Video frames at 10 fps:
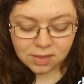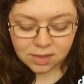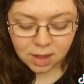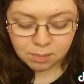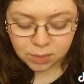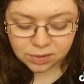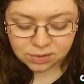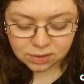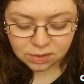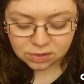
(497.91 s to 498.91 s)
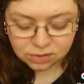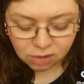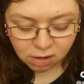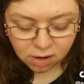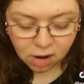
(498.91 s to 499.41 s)
The Empress and the
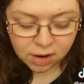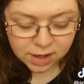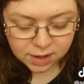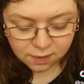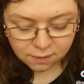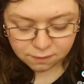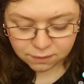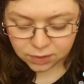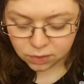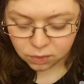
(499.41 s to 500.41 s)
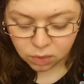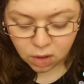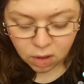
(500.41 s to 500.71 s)
Star are here for you,